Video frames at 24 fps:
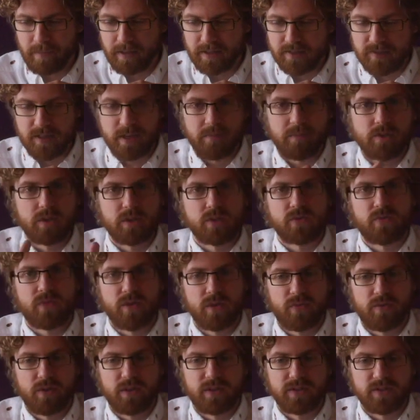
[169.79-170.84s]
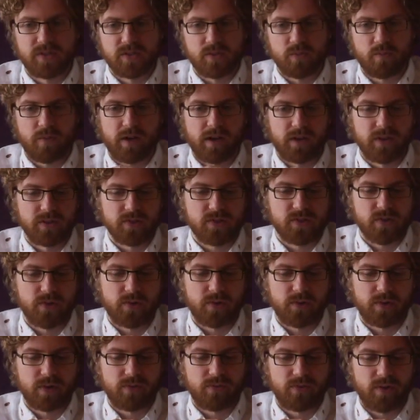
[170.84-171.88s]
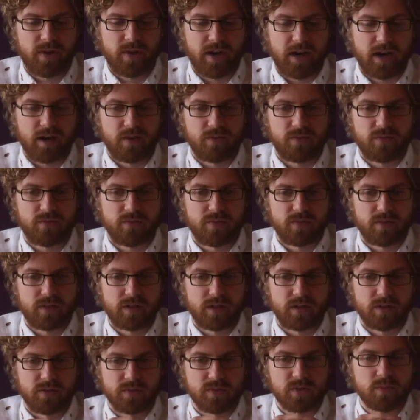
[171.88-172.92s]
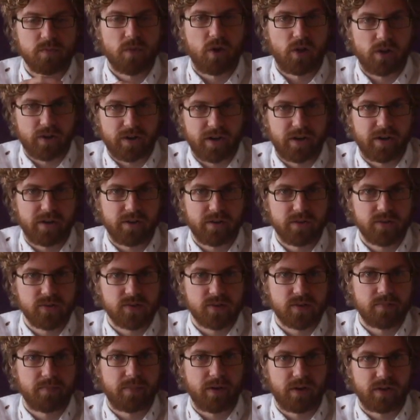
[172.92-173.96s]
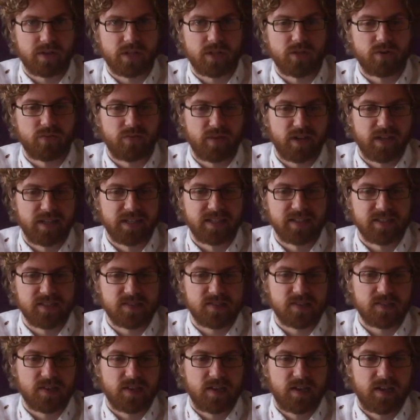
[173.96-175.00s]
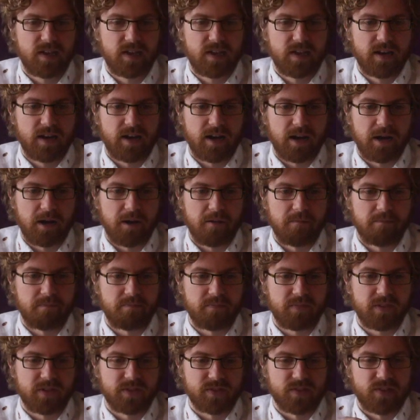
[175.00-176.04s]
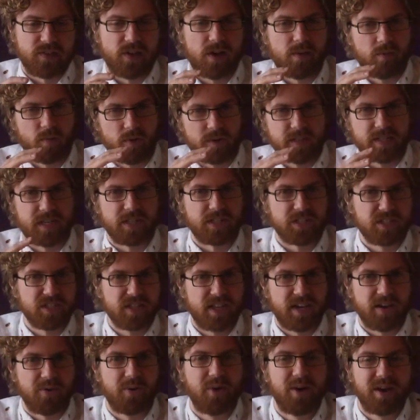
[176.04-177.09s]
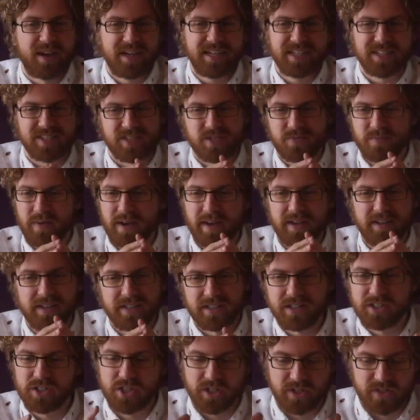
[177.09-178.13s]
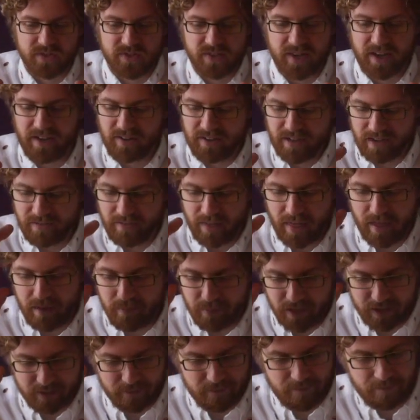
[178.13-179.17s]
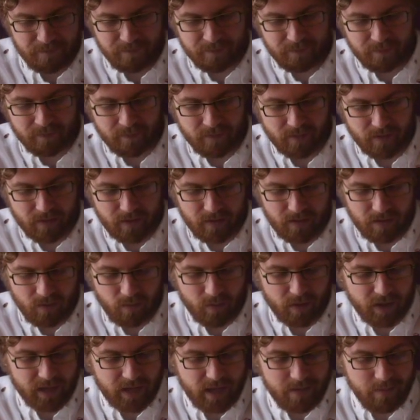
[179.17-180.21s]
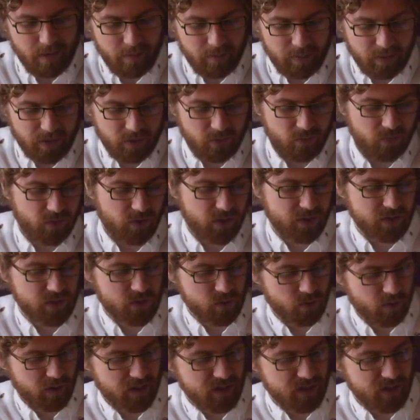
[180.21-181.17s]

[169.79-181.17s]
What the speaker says: And same goes for the villains as well. So if you have smaller heroes compared to the villains, there's a lot more tension that way just by sheer scale and everything. But what I came up with at first